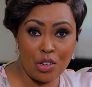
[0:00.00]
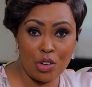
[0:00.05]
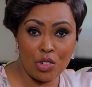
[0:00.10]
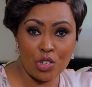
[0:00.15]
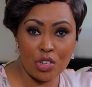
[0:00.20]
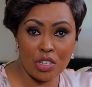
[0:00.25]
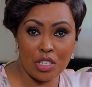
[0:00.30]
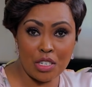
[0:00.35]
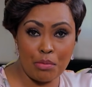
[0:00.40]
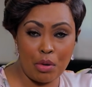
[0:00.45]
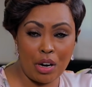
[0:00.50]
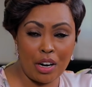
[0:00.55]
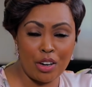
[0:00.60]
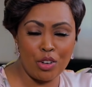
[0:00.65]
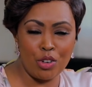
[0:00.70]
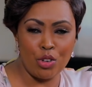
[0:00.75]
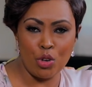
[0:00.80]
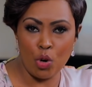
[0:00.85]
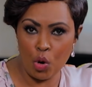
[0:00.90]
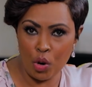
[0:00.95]
not just by
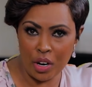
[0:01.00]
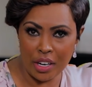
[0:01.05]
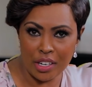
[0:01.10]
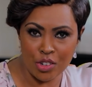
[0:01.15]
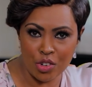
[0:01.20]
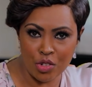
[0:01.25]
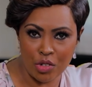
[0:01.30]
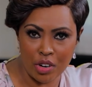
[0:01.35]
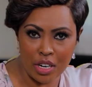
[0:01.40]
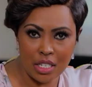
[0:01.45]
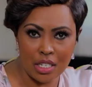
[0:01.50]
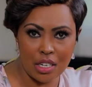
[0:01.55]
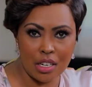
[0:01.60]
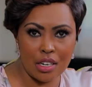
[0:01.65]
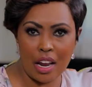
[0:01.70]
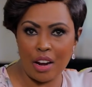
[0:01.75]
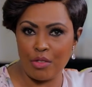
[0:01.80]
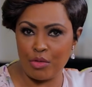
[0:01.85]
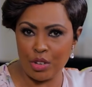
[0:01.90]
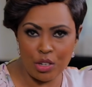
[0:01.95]
your interest
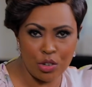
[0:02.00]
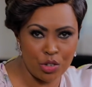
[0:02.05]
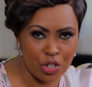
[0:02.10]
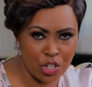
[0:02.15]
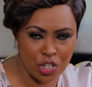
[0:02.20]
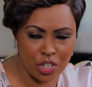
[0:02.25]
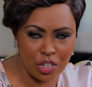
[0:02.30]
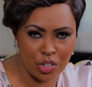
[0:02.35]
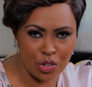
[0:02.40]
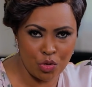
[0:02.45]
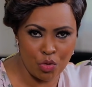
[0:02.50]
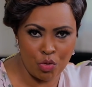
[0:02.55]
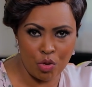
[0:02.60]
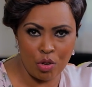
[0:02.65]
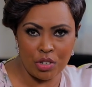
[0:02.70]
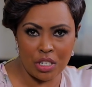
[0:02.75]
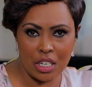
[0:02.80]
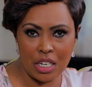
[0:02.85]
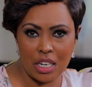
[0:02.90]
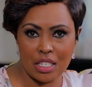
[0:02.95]
and every nutritionist who
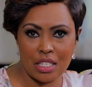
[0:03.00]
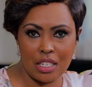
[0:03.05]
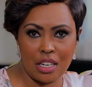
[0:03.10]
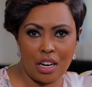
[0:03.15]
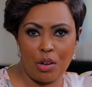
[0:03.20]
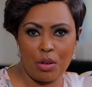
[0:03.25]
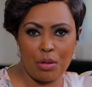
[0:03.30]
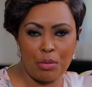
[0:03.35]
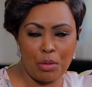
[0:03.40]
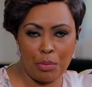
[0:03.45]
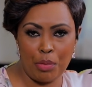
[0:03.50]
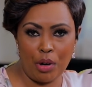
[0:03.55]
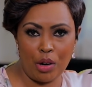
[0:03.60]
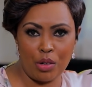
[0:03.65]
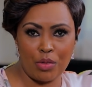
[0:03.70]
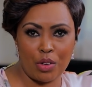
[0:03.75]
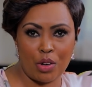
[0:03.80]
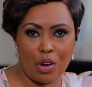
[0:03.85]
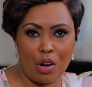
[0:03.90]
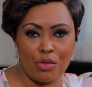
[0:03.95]
wrote in and said I want to be part
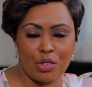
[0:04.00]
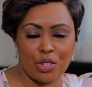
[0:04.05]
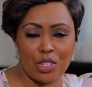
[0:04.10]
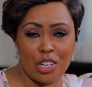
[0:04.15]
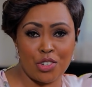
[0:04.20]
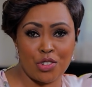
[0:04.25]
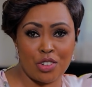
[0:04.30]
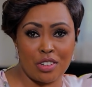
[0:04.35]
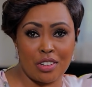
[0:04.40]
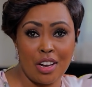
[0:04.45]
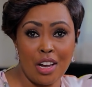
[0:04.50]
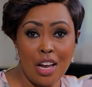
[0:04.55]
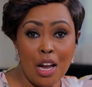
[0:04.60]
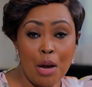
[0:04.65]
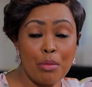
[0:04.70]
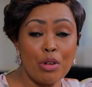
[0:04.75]
of the conversation,